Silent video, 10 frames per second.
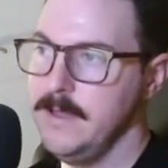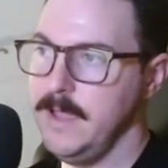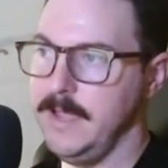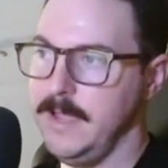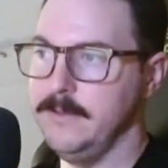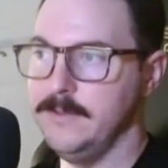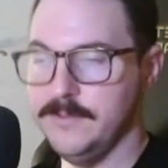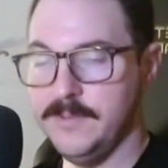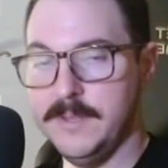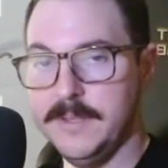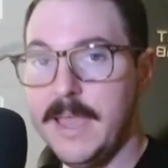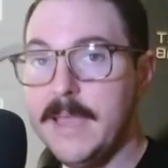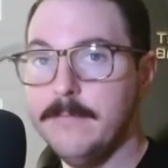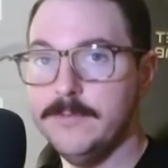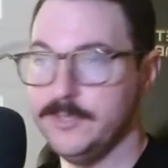And to see it in
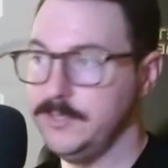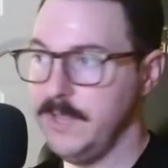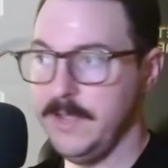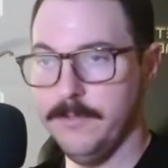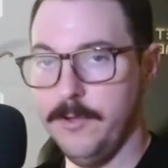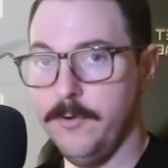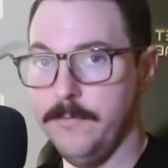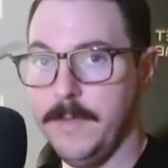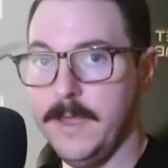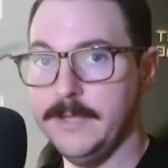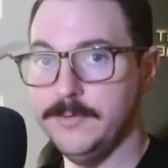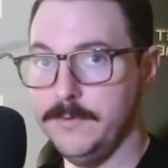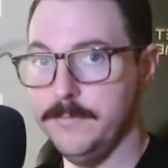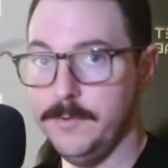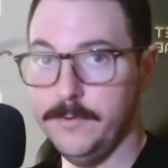game, just stay on the home page when
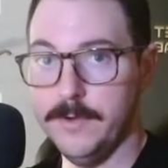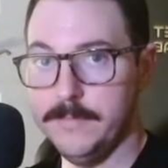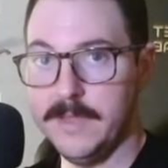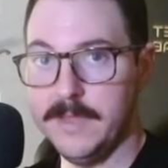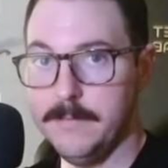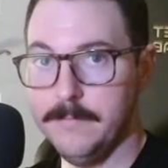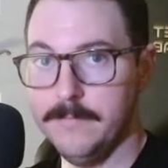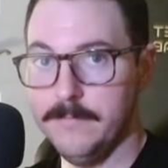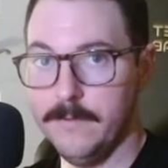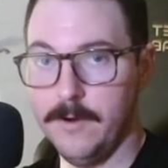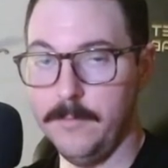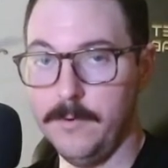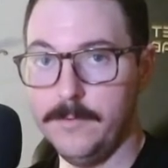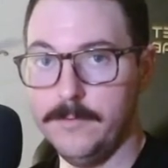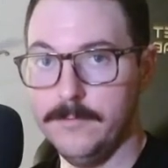you boot up the game on
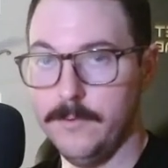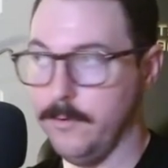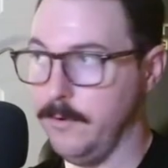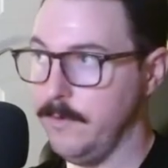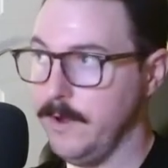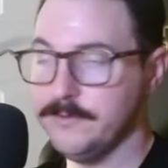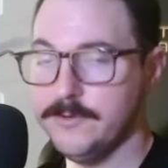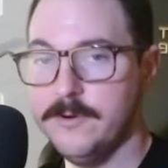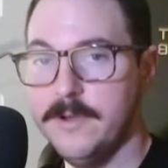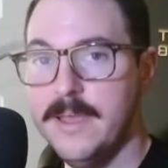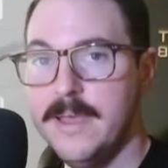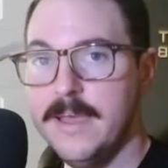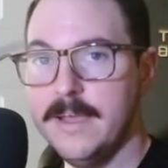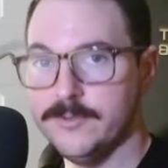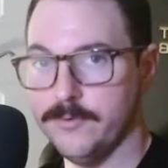mobile or on browser.
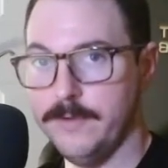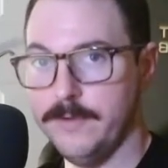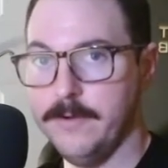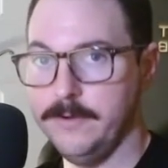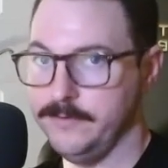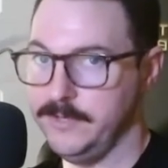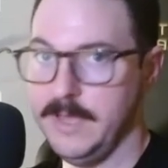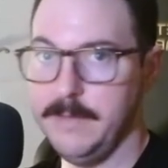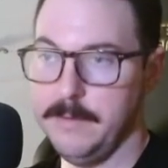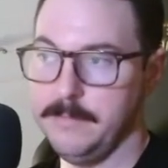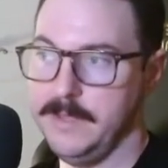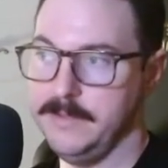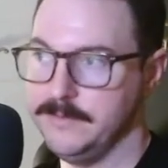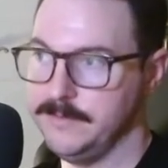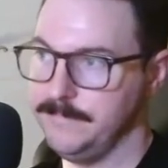Scroll down and you'll see game
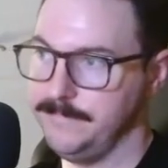updates.